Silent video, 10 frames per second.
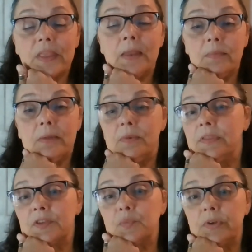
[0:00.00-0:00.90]
And maybe
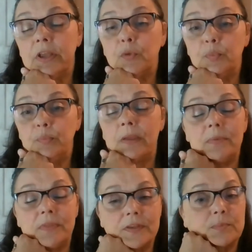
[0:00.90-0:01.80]
this would help,
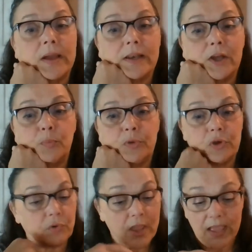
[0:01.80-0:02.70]
maybe this might help
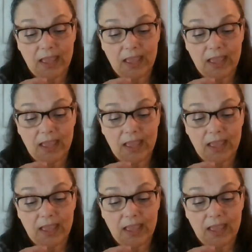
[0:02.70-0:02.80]
you,